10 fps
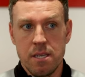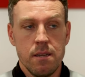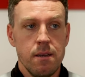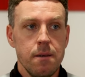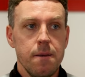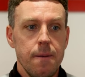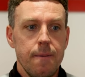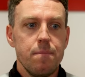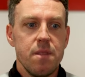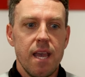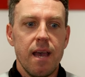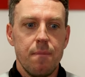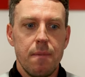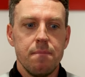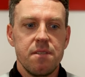And yeah,
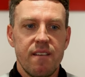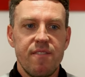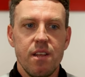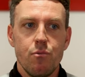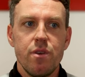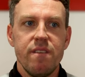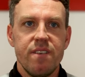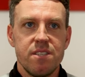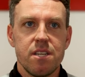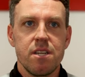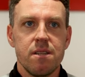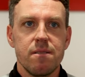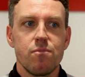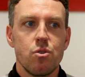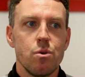I'm definitely
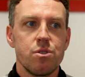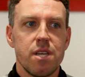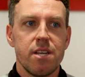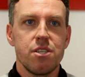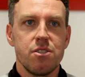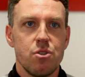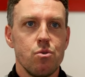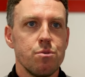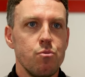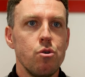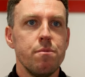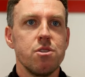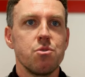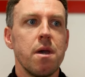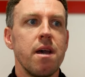revisiting those sessions and those
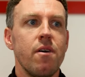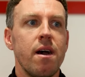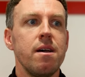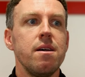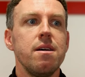moments where I